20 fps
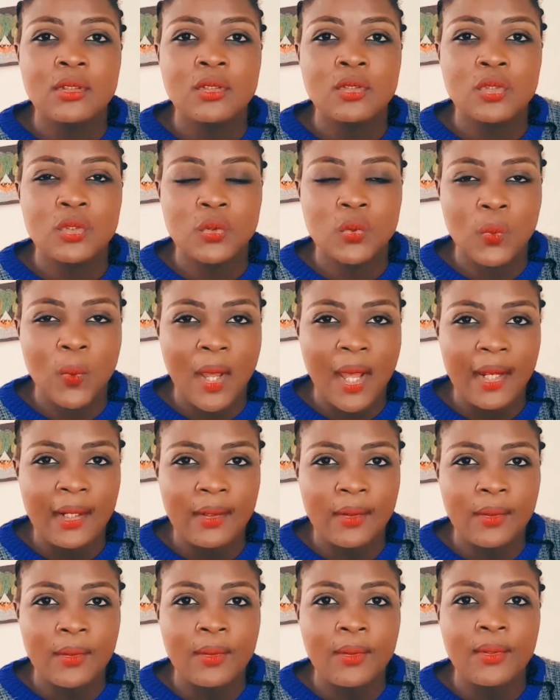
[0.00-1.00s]

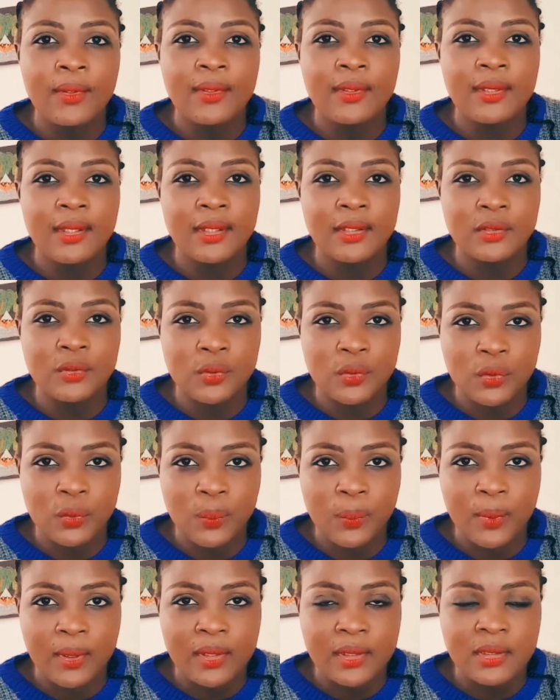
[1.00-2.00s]
swallow the
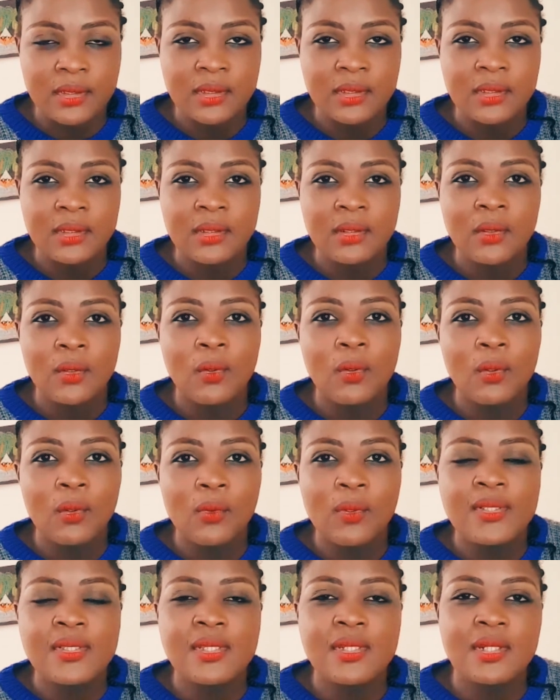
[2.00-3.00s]
toothpaste.
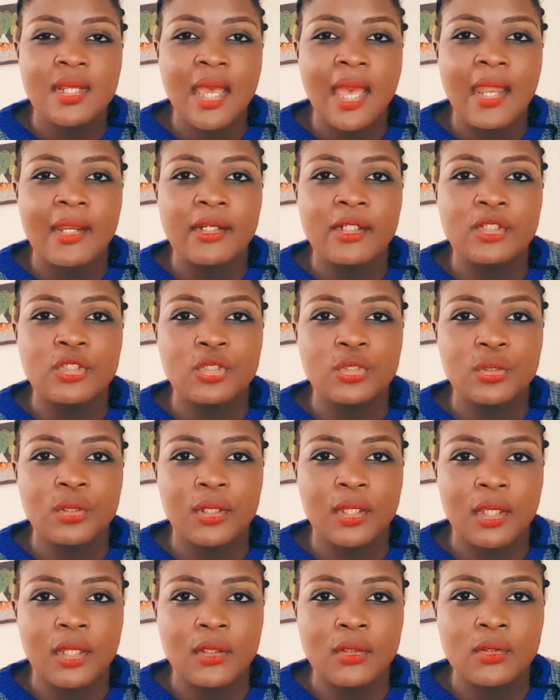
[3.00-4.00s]
Always encourage your
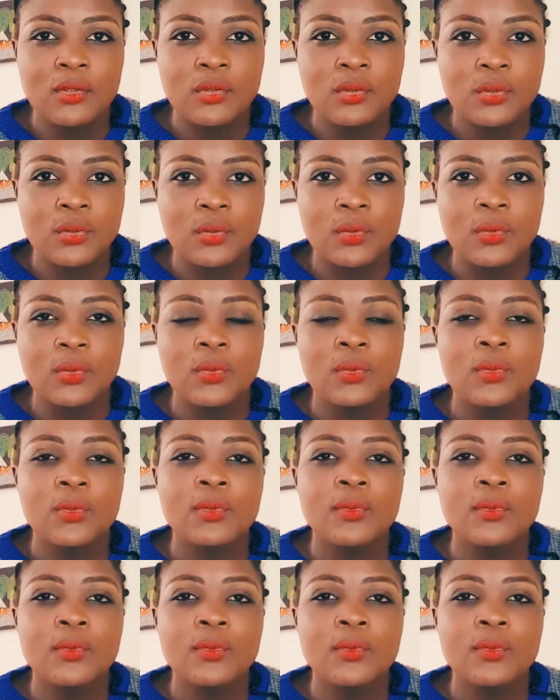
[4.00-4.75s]
kid to